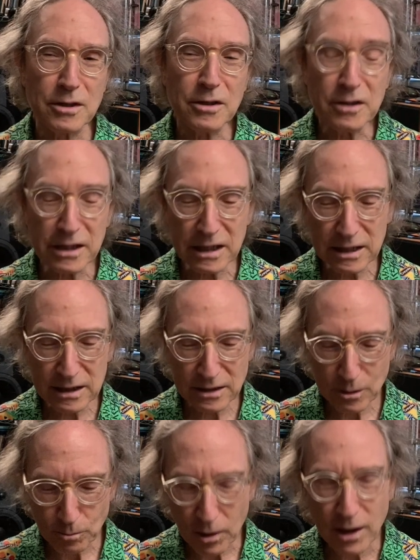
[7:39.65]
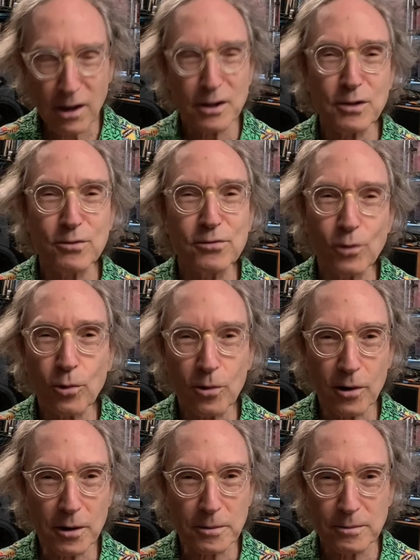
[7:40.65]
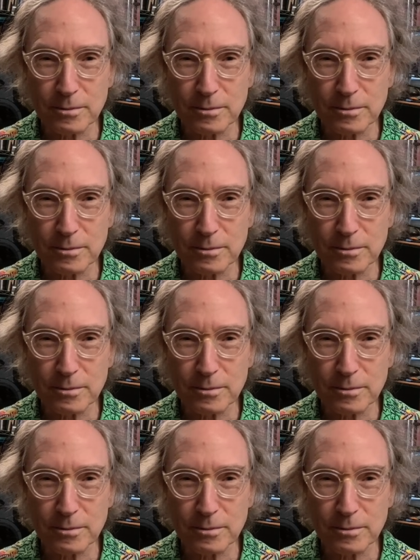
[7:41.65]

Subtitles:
the rug on the floor